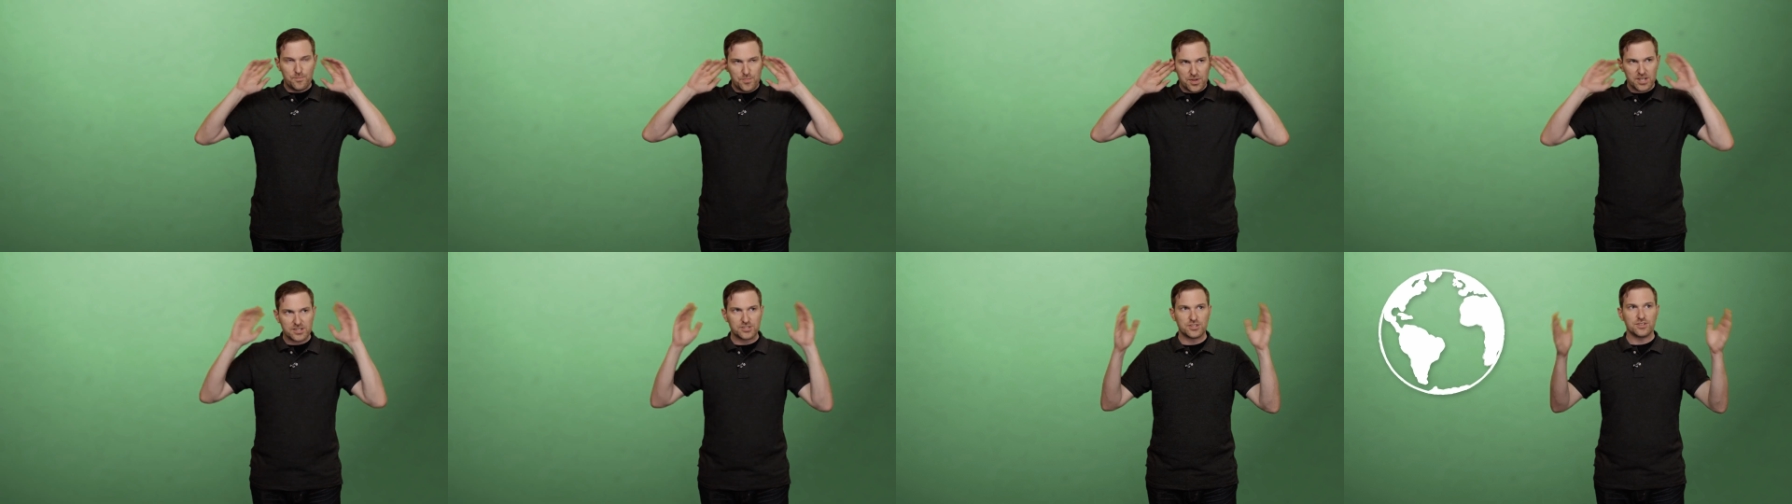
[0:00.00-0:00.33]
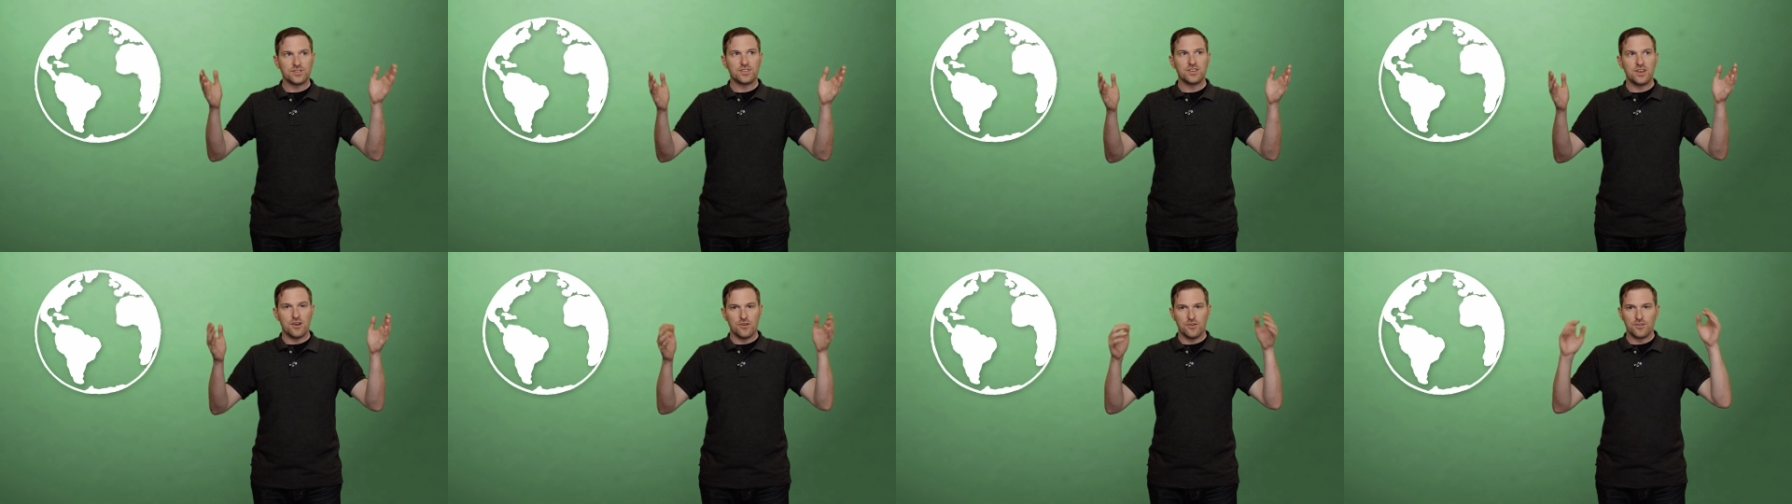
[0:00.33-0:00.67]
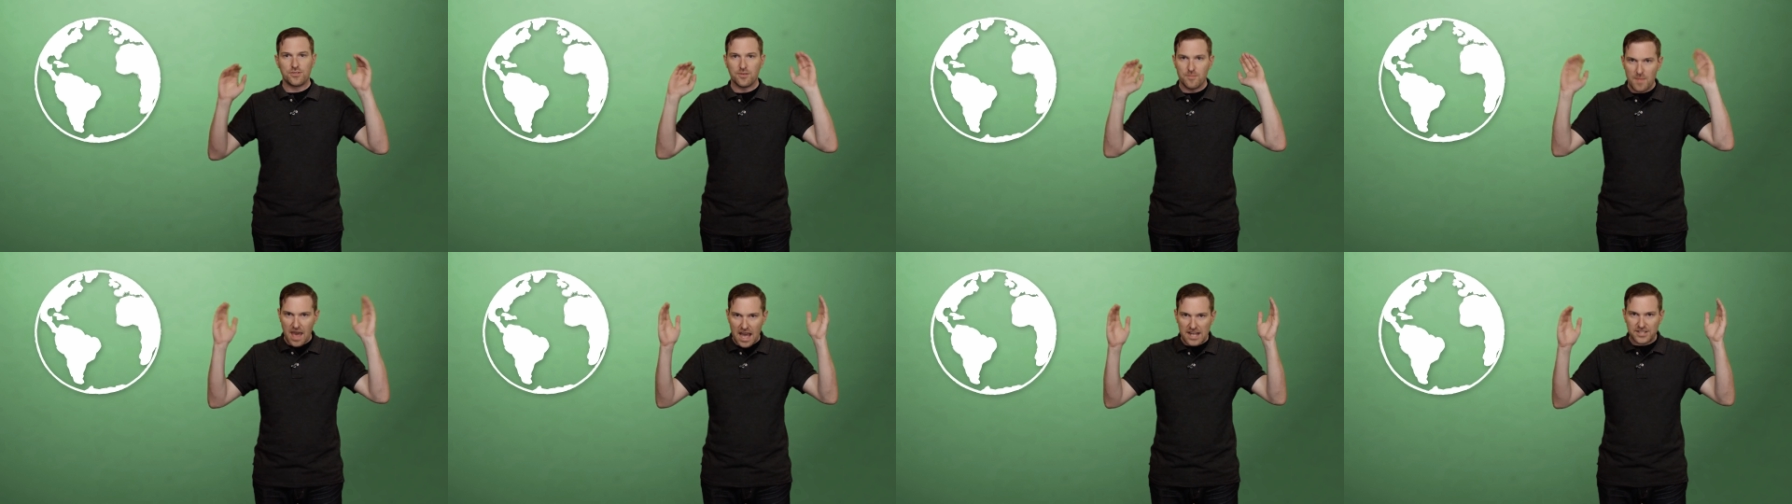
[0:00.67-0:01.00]
Picture the Earth,
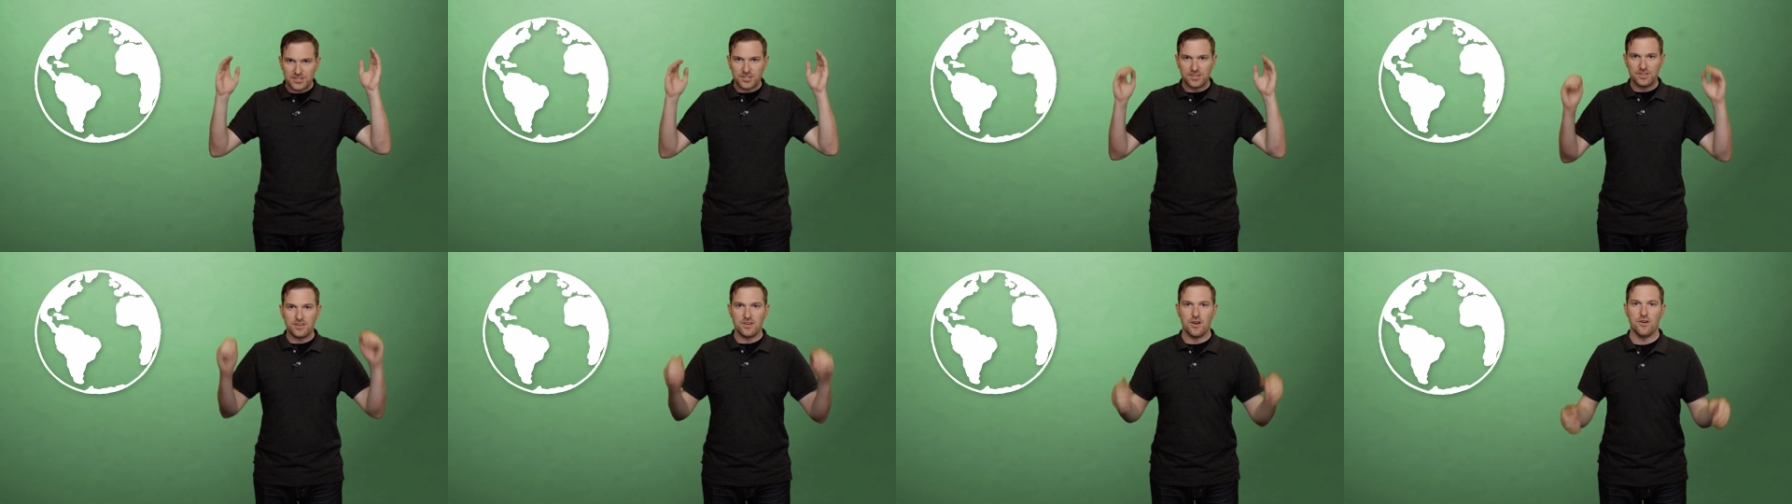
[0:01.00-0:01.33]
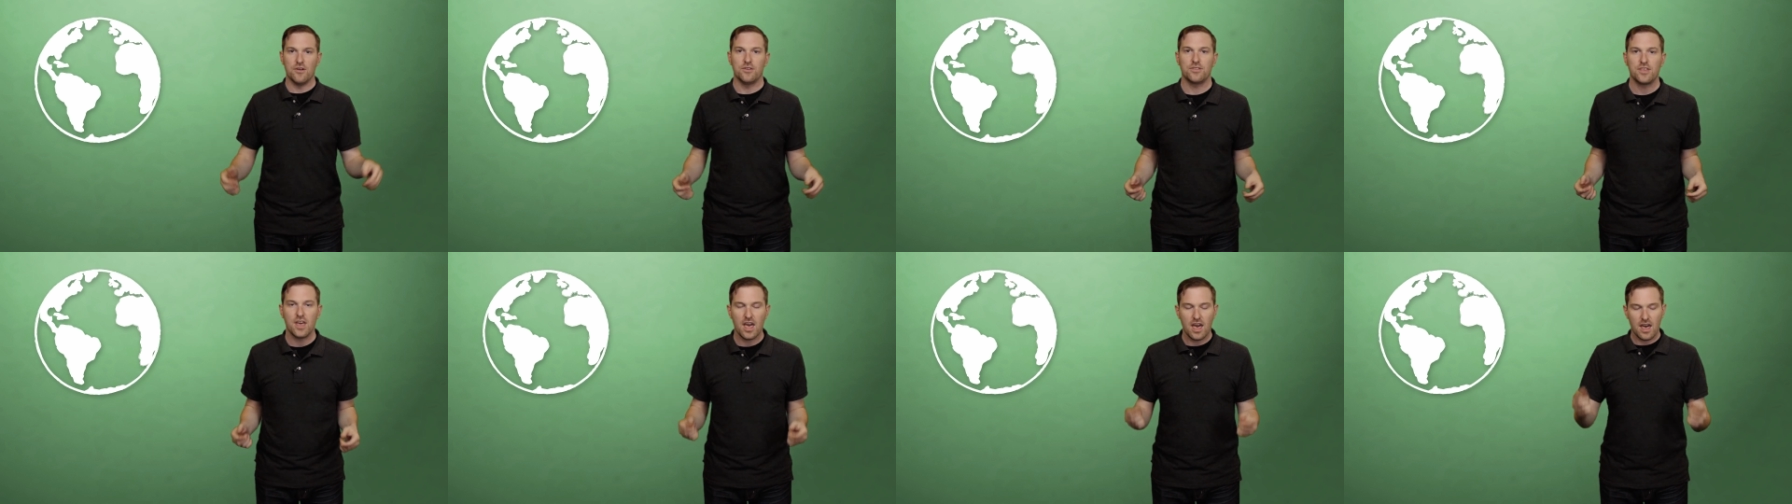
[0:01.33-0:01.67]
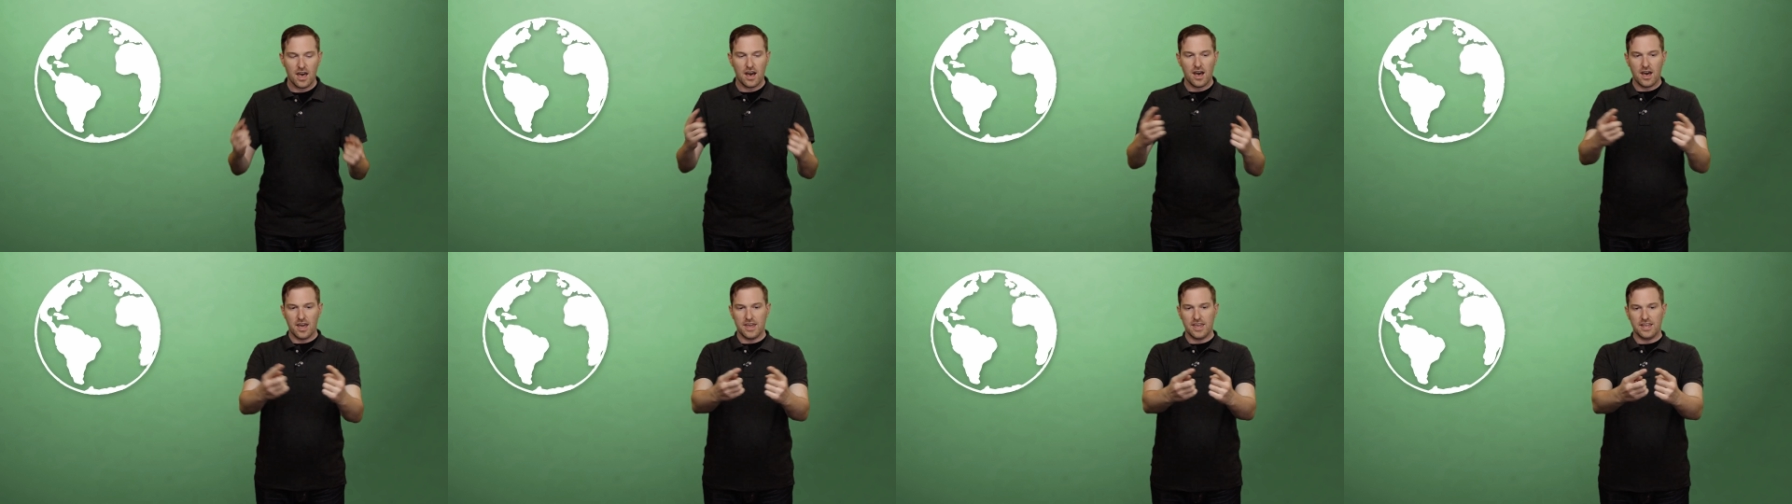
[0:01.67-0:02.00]
imagine the Earth.
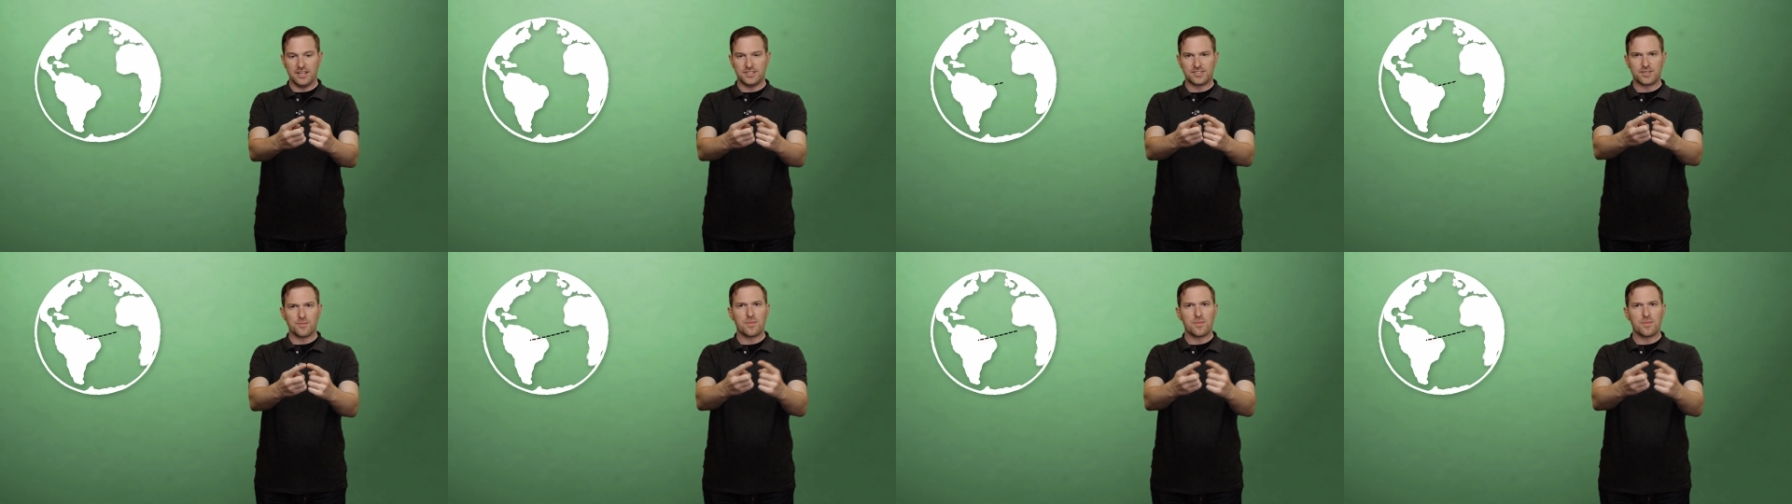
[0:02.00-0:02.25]
It's